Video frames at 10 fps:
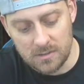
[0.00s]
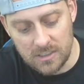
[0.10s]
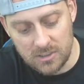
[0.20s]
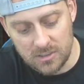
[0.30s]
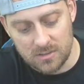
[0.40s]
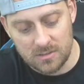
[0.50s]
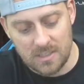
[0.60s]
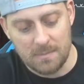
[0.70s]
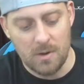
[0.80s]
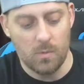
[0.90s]
Get your,
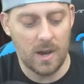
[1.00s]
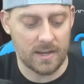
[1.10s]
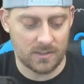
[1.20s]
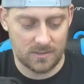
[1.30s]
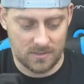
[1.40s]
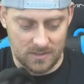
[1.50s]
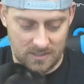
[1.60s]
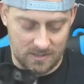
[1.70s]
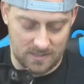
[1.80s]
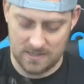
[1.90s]
not my wires.
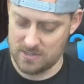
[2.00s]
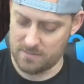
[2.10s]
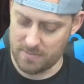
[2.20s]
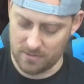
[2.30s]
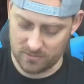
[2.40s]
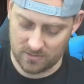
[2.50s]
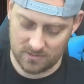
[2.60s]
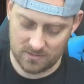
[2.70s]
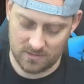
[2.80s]
Get get your bones.